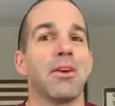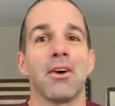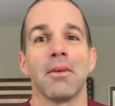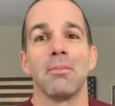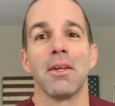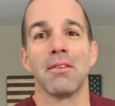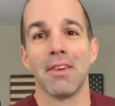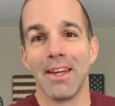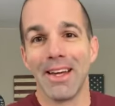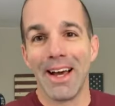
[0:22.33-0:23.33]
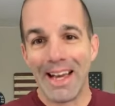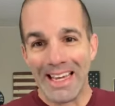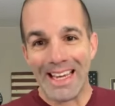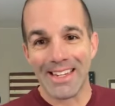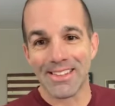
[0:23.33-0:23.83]
on a bit of a
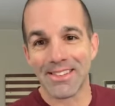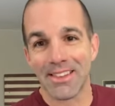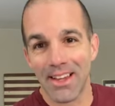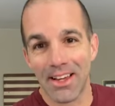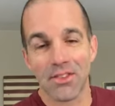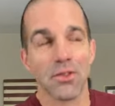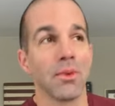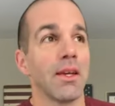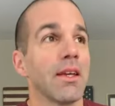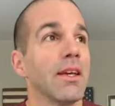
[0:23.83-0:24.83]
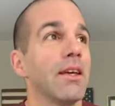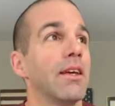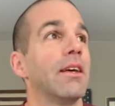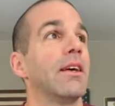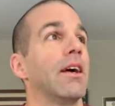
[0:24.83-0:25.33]
hiatus the last week
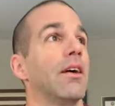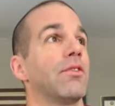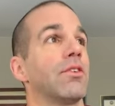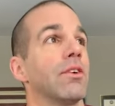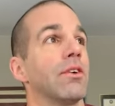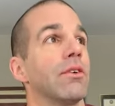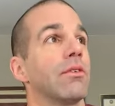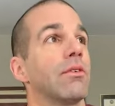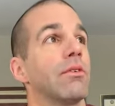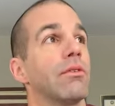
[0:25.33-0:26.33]
after